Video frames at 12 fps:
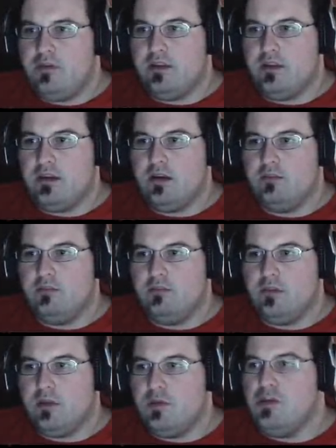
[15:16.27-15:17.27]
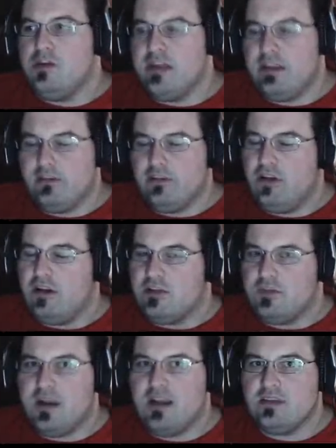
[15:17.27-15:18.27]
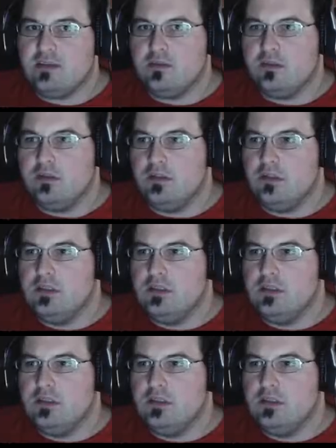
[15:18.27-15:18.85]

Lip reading: her in the community as long as possible.